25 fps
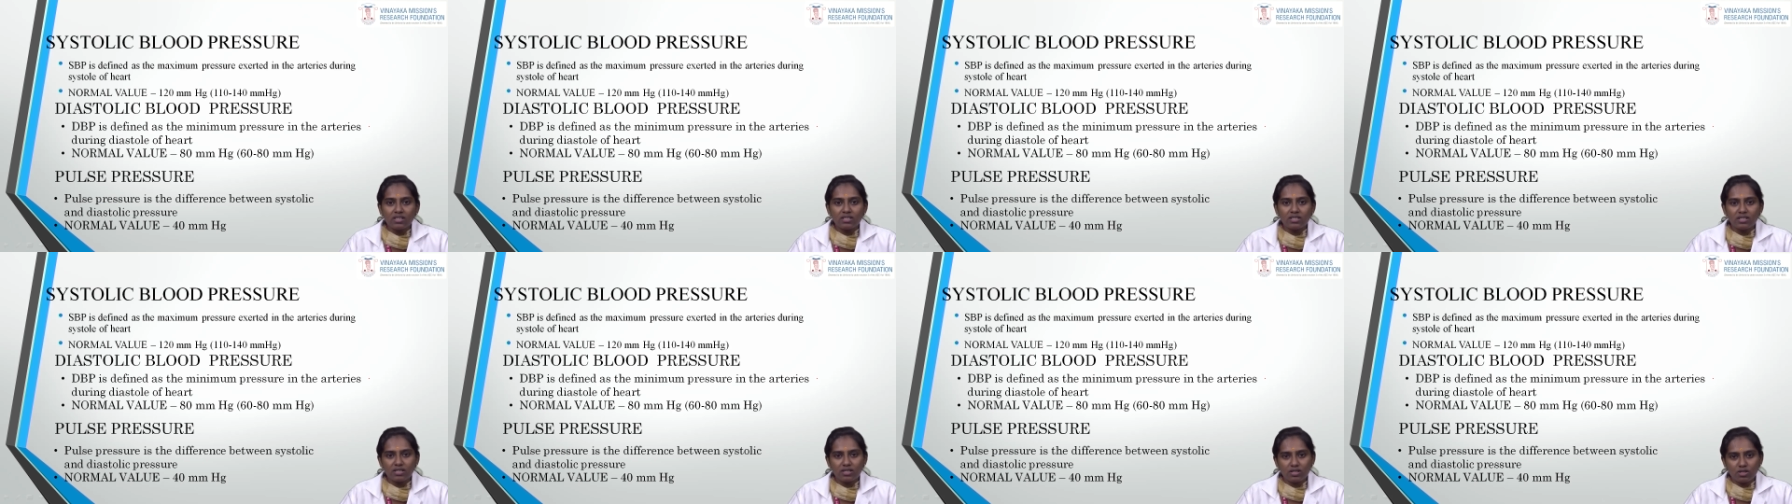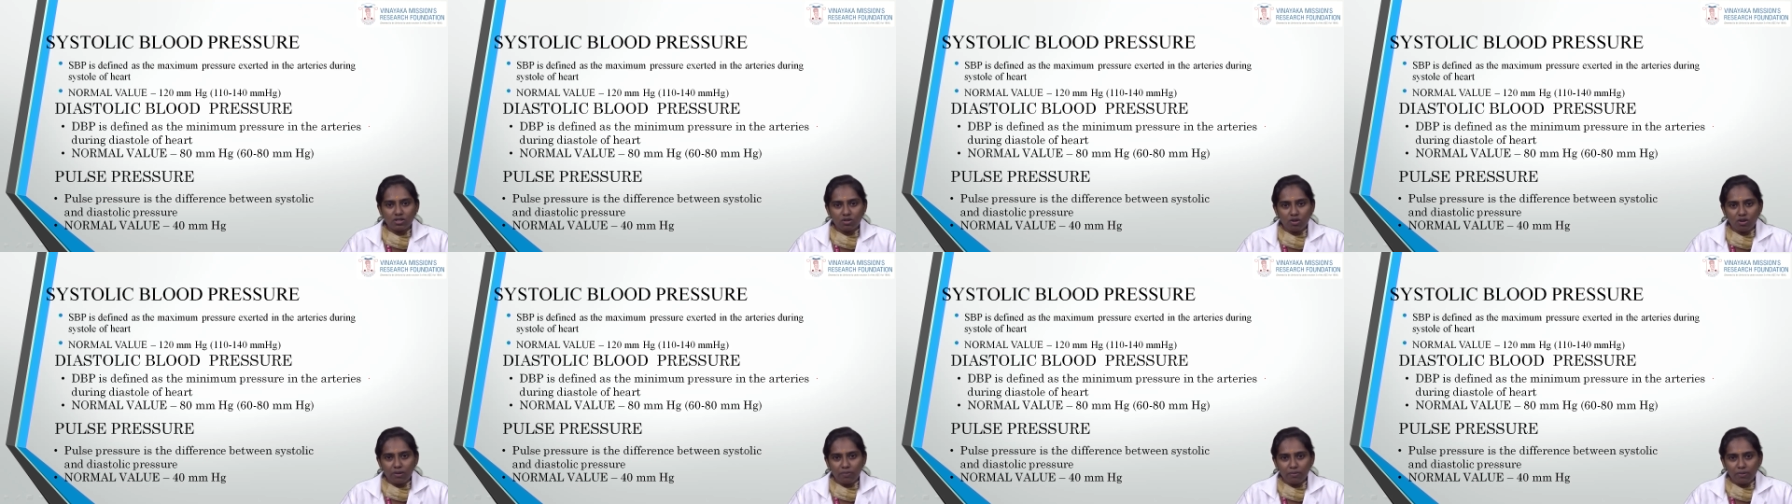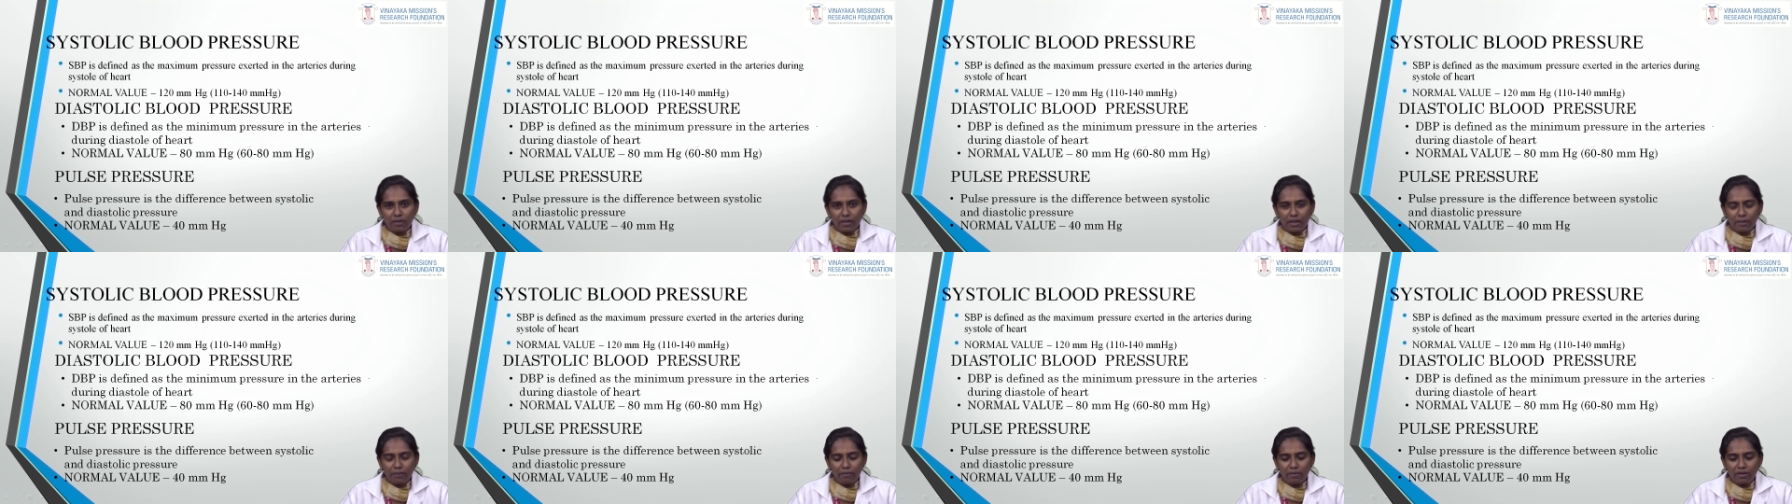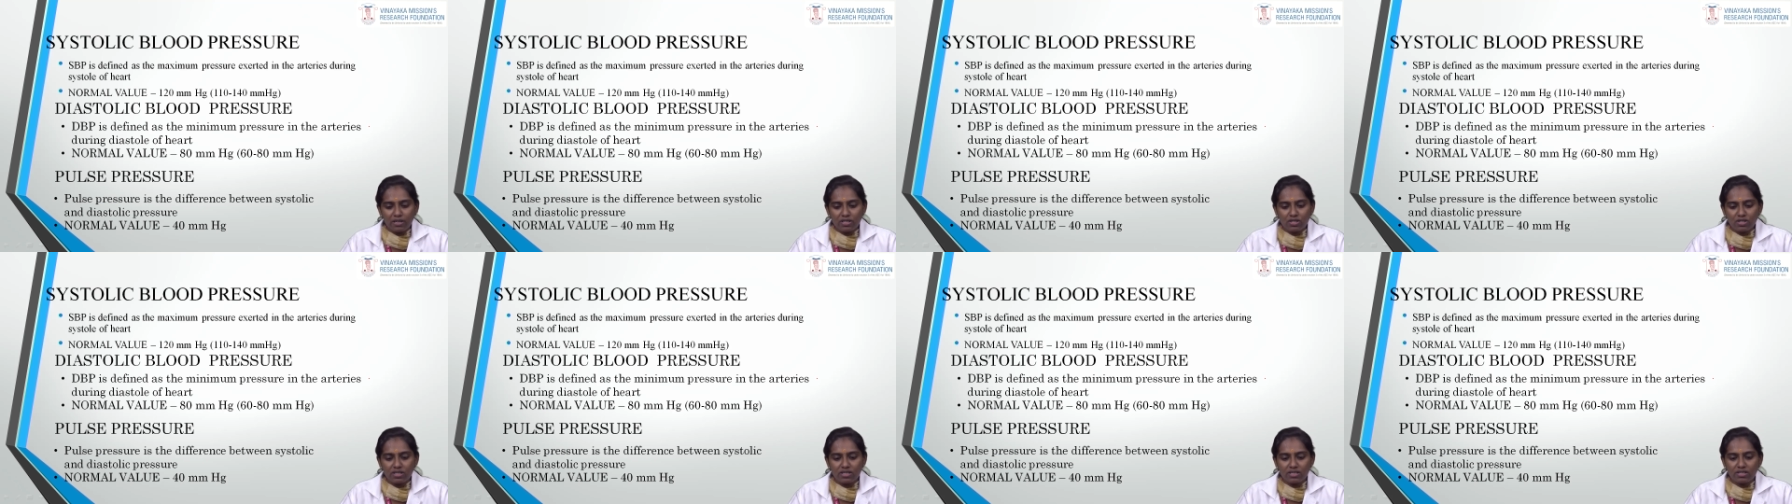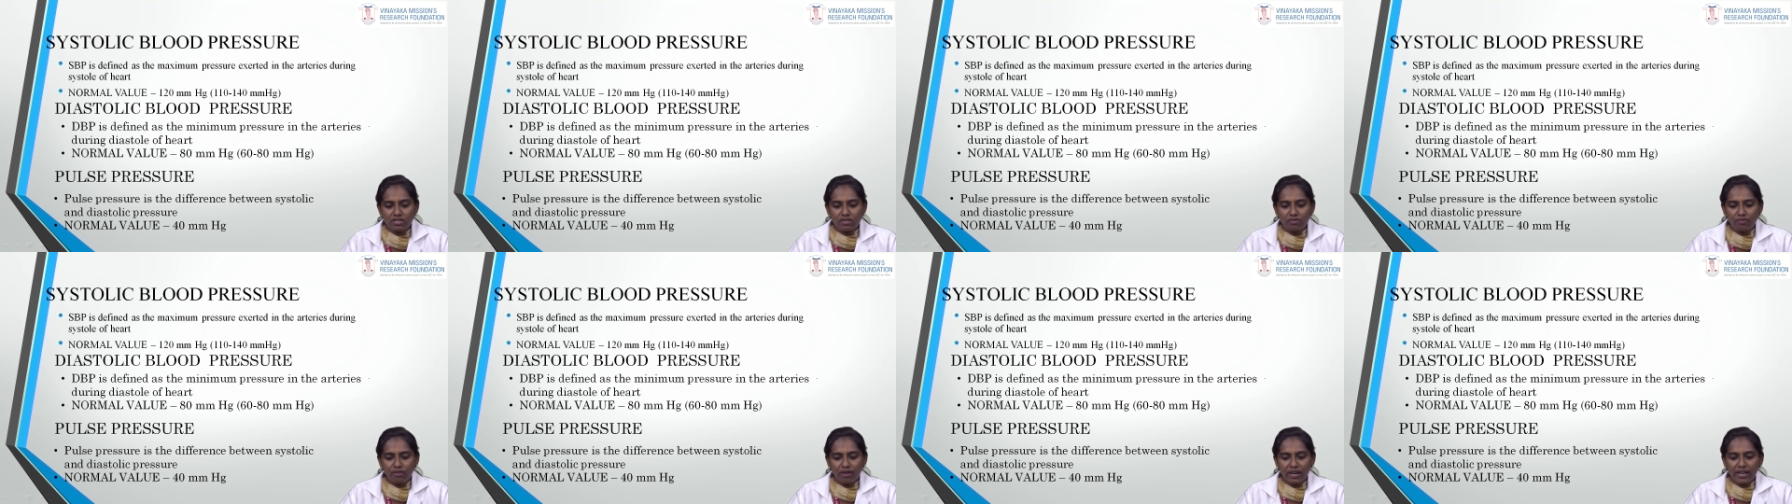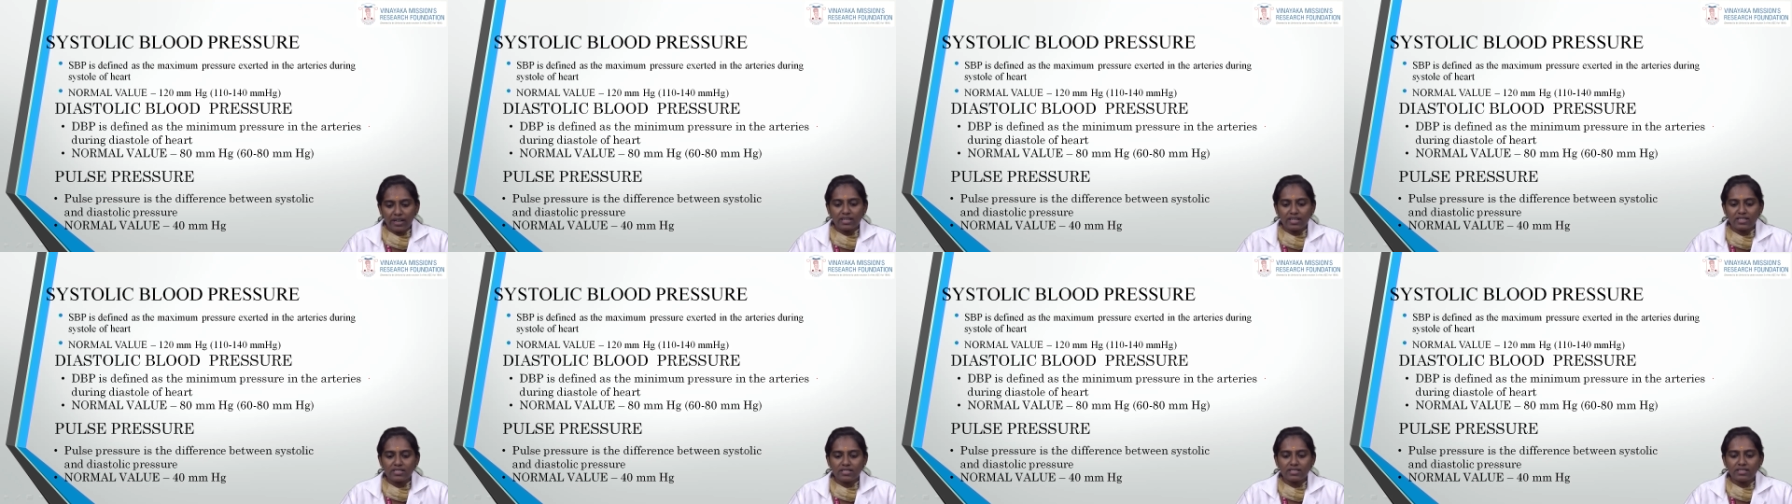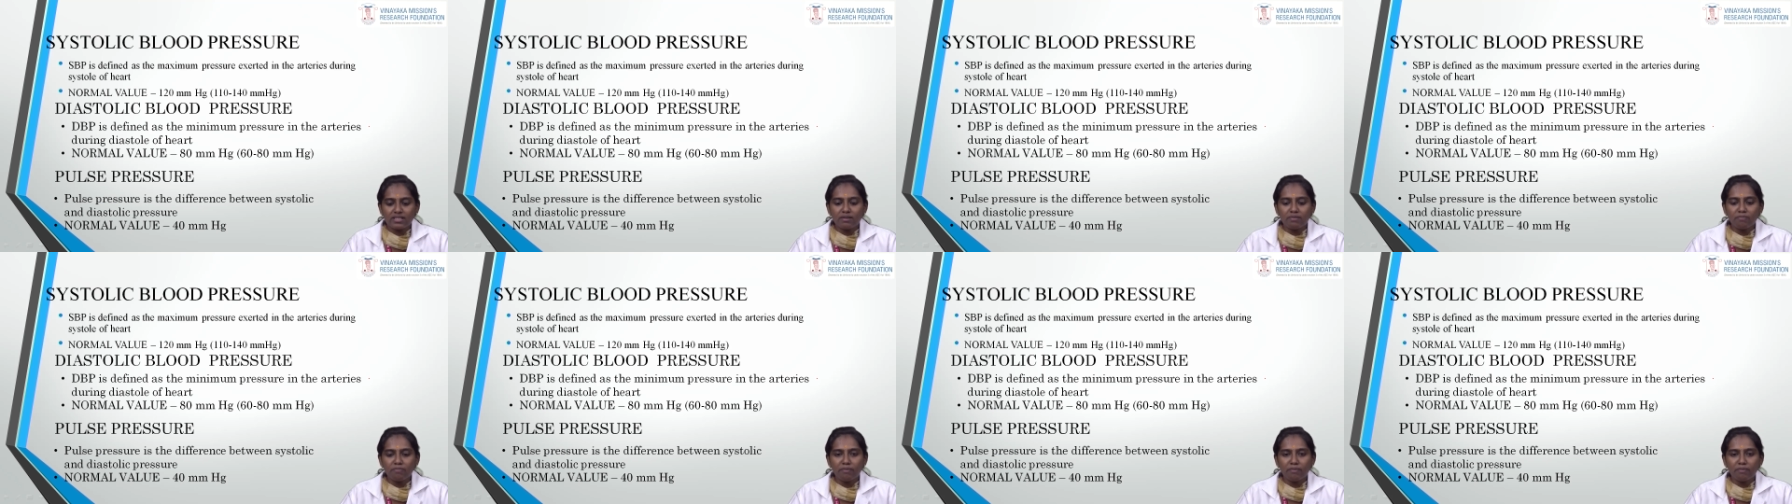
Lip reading: Systolic blood pressure is defined as the